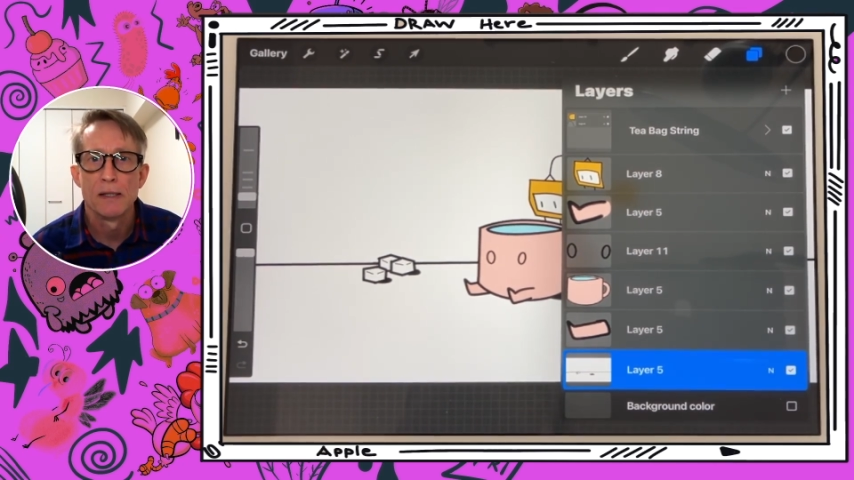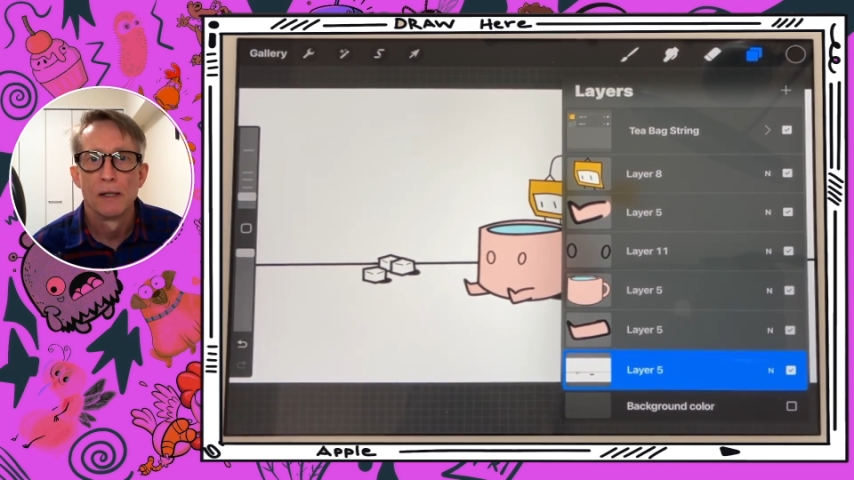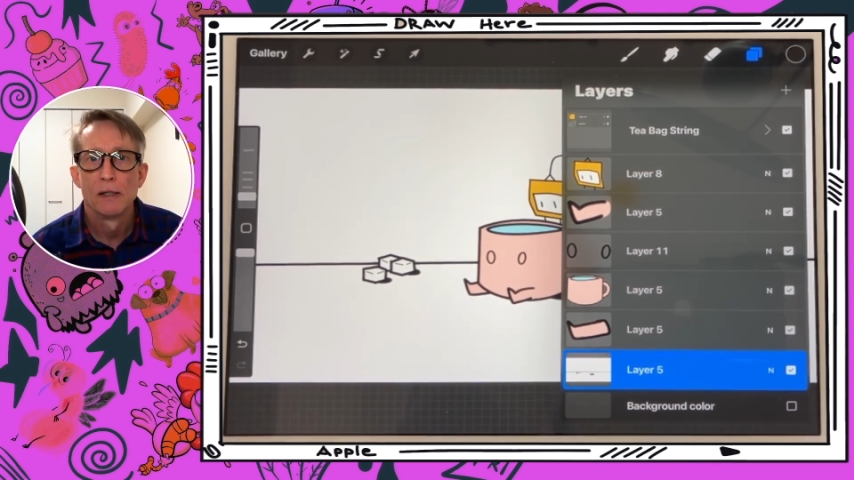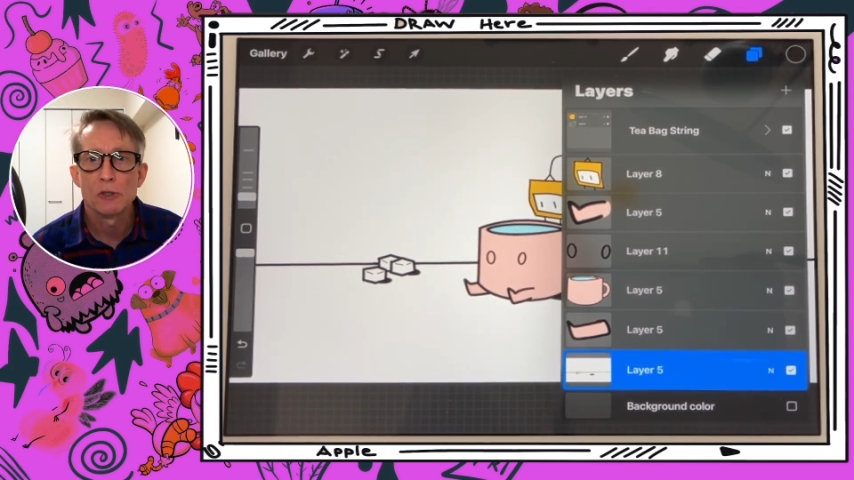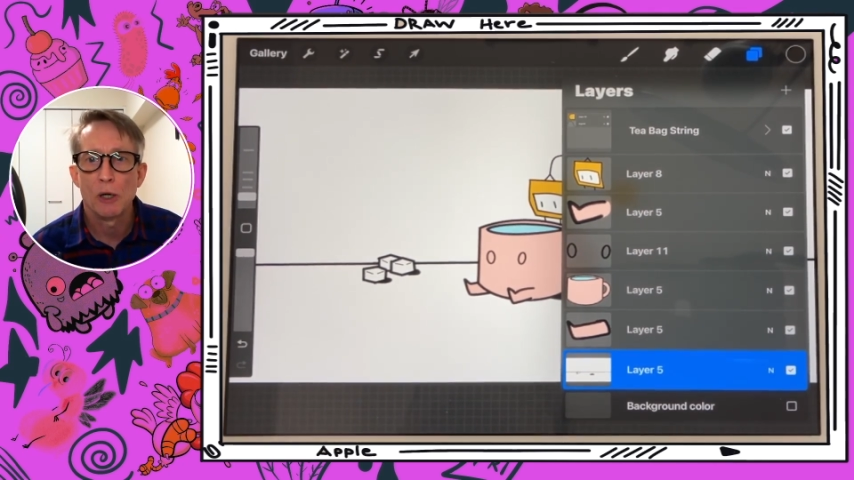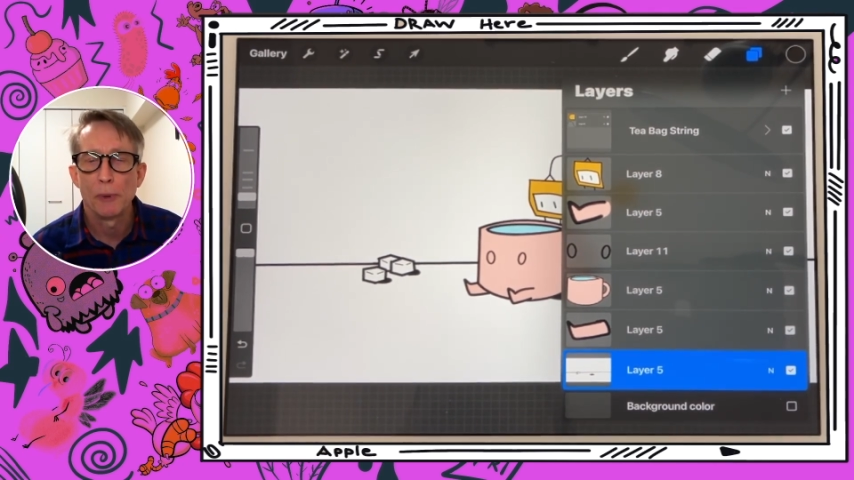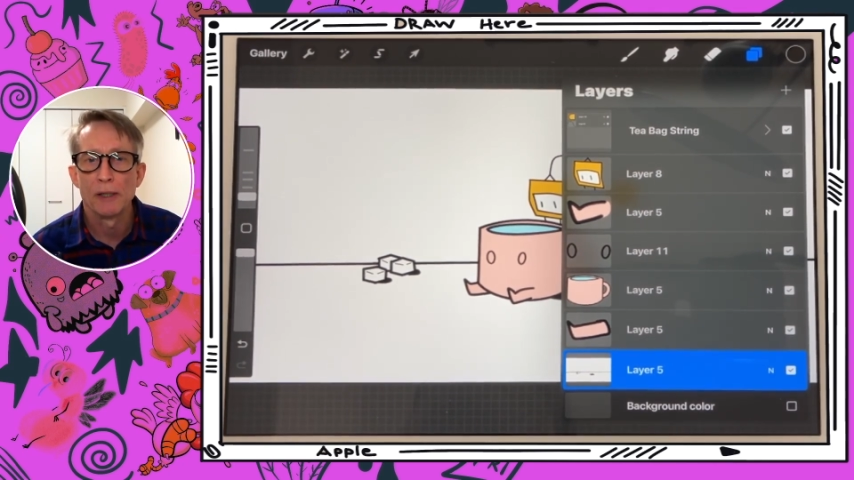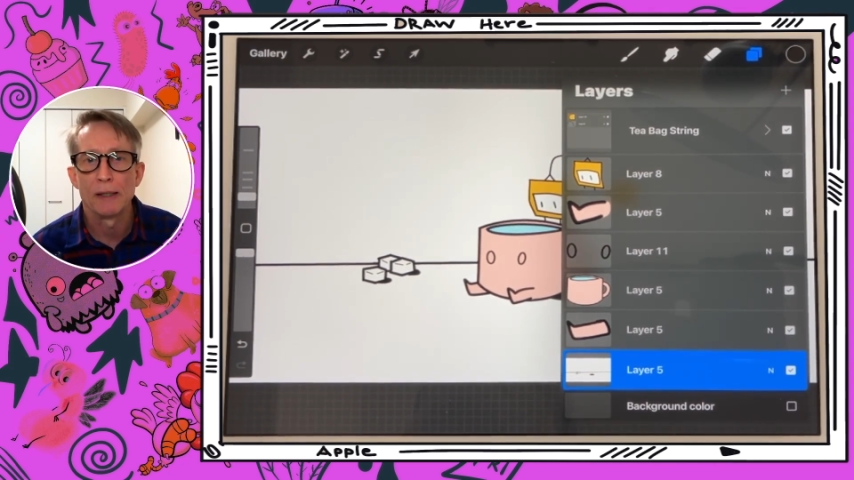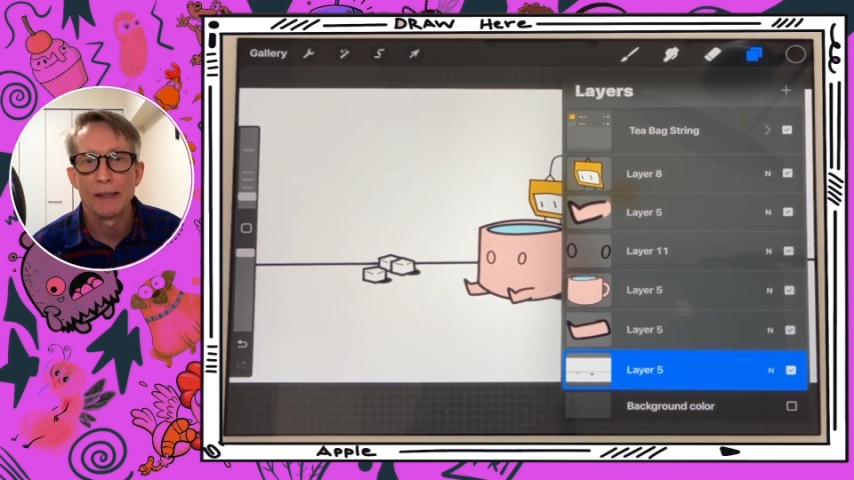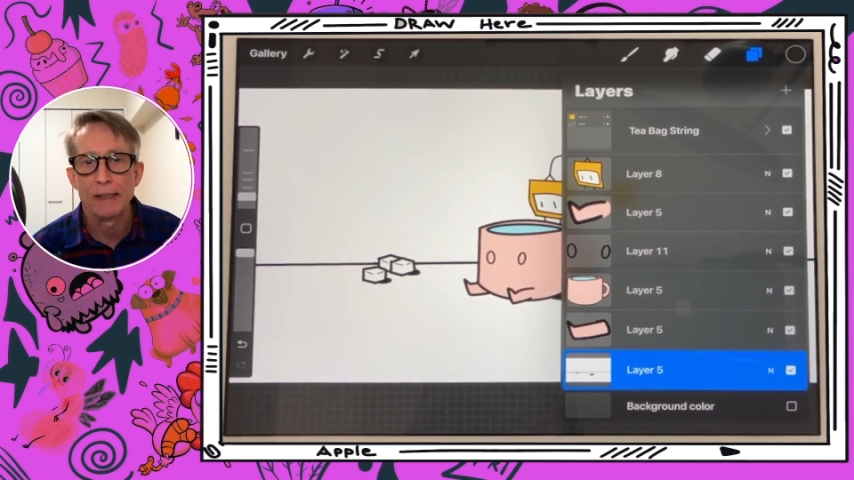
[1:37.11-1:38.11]
So I'll put a
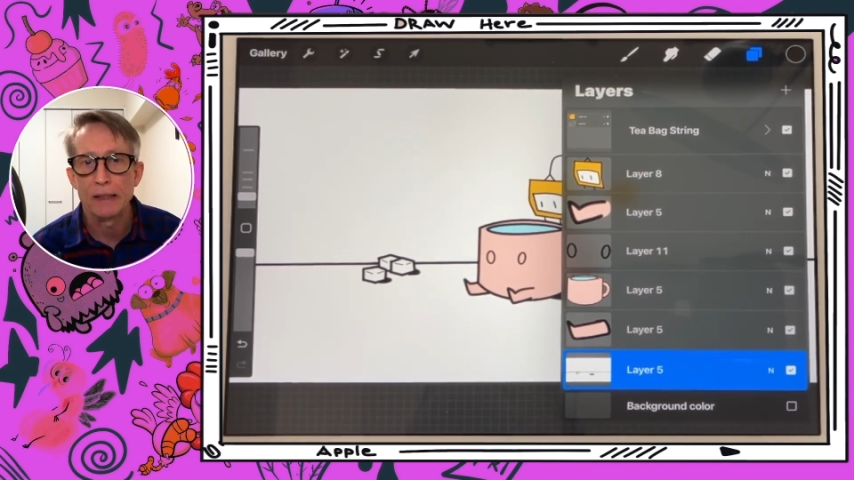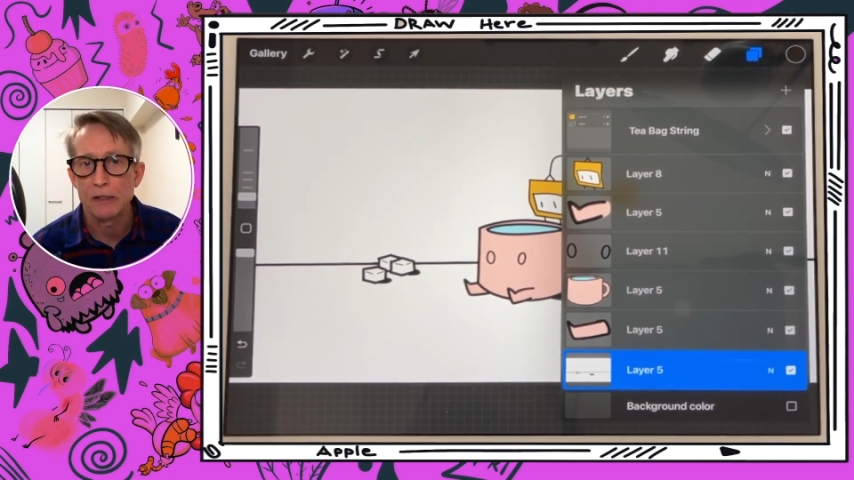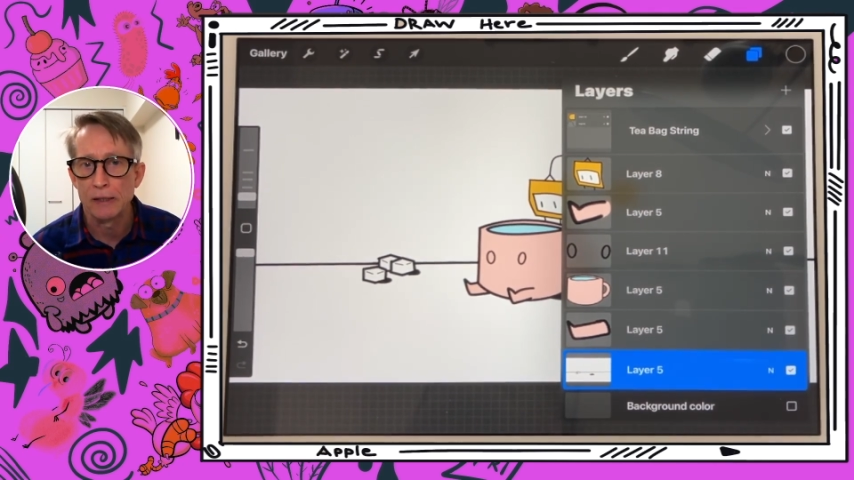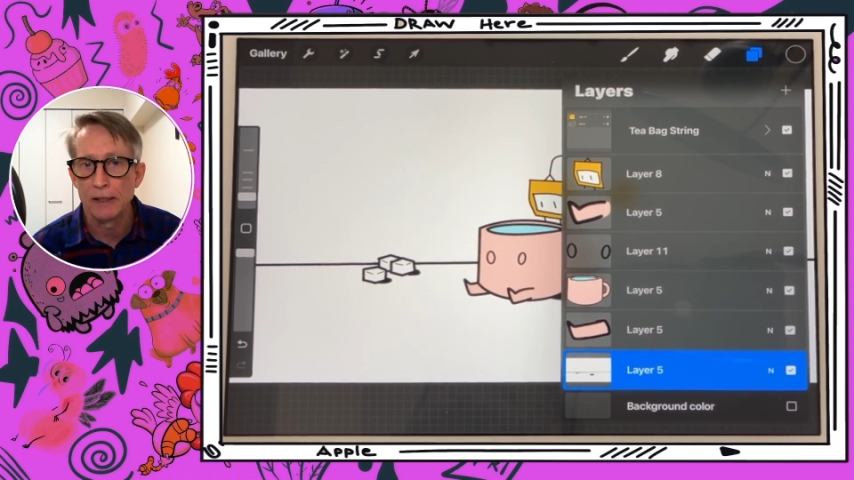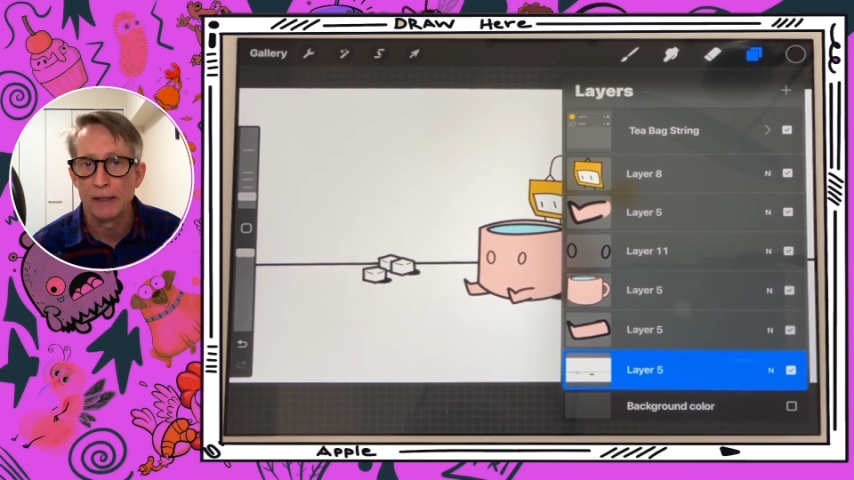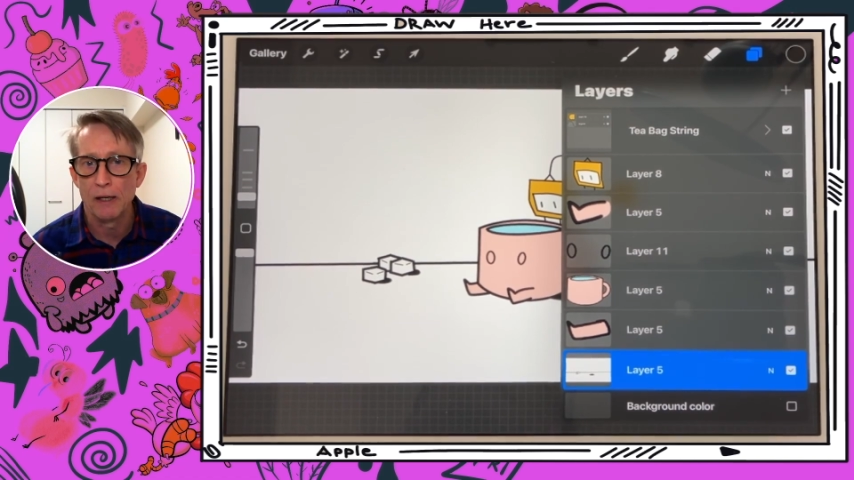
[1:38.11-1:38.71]
link to it